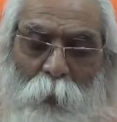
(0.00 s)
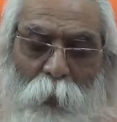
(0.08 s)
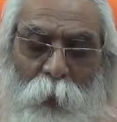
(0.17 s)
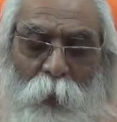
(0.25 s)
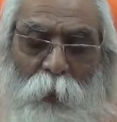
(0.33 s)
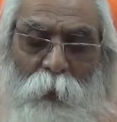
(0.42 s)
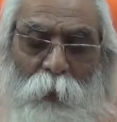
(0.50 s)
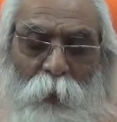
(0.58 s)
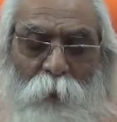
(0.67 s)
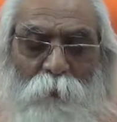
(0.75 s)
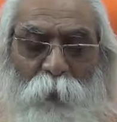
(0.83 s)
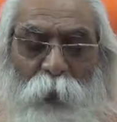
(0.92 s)
and
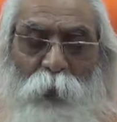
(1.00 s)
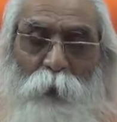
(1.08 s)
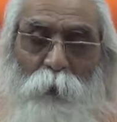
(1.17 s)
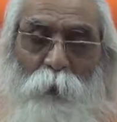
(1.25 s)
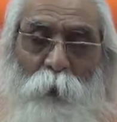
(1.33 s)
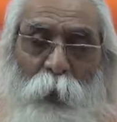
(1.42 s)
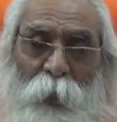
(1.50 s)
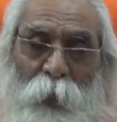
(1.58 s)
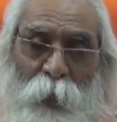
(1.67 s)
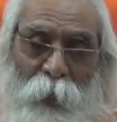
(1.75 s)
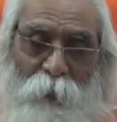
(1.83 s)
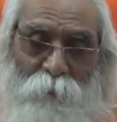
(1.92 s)
he want to
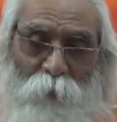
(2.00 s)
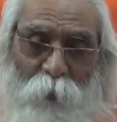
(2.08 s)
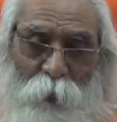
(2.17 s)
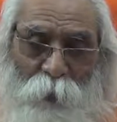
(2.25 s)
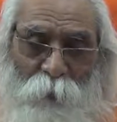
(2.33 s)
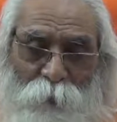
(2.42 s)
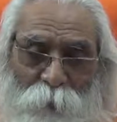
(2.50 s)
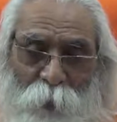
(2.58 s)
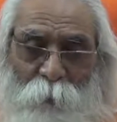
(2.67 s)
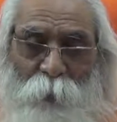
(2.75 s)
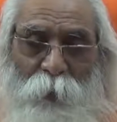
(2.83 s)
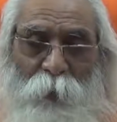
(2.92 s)
alive for the
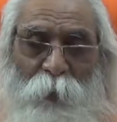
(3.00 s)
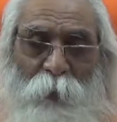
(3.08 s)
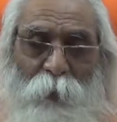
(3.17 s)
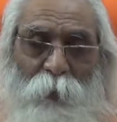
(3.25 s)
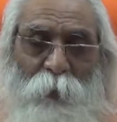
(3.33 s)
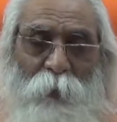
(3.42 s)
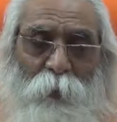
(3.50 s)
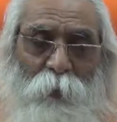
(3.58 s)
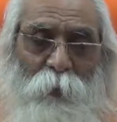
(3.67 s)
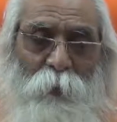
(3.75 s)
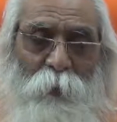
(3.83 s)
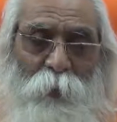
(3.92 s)
family,
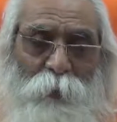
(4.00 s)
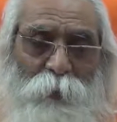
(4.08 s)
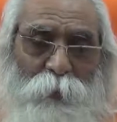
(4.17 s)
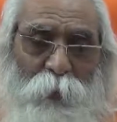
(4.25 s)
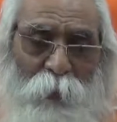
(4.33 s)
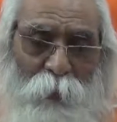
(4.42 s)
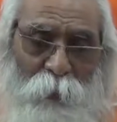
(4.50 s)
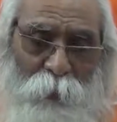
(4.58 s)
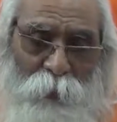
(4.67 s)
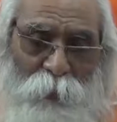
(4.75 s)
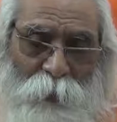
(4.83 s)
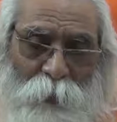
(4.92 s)

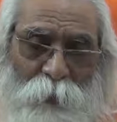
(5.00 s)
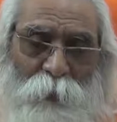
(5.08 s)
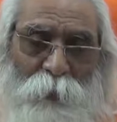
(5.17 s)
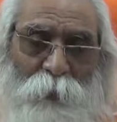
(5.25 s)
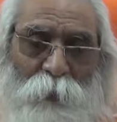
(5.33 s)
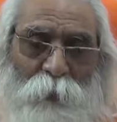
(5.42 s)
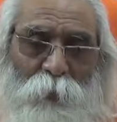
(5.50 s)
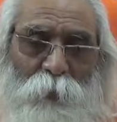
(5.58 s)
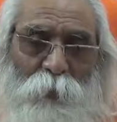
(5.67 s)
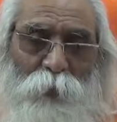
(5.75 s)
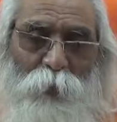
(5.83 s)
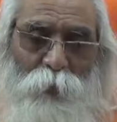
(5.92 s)
children's,
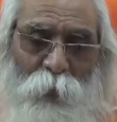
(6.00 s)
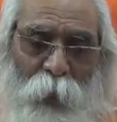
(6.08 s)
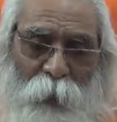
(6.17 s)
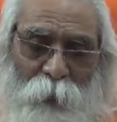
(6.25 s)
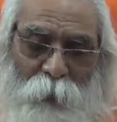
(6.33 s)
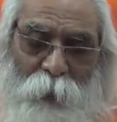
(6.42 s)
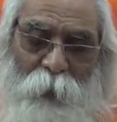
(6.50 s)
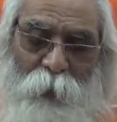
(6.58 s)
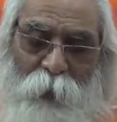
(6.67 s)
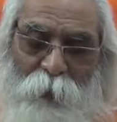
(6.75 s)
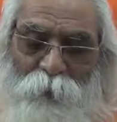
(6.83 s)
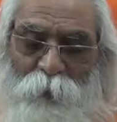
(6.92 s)
society and
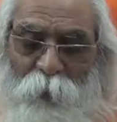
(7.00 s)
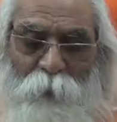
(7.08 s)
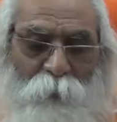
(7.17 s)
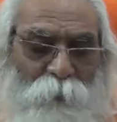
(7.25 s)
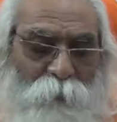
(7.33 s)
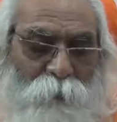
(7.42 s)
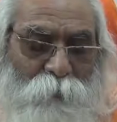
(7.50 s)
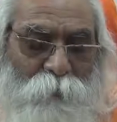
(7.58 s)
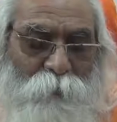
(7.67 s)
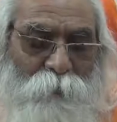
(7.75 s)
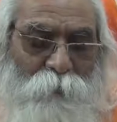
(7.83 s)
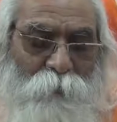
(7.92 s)
nation,
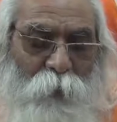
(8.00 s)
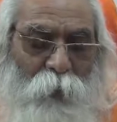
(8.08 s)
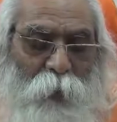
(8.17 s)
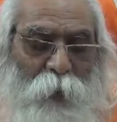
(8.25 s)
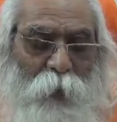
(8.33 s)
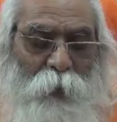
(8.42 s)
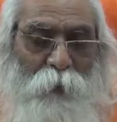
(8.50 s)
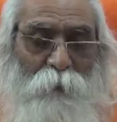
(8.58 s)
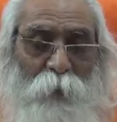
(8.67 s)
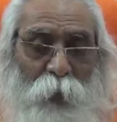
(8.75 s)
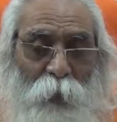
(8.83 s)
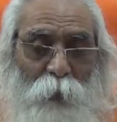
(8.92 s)
and he
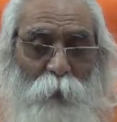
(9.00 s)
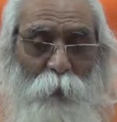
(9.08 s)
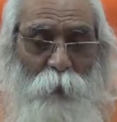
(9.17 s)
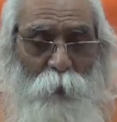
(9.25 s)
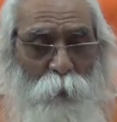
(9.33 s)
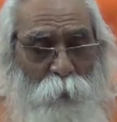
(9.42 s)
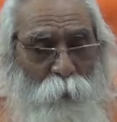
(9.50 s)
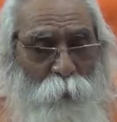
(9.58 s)
want to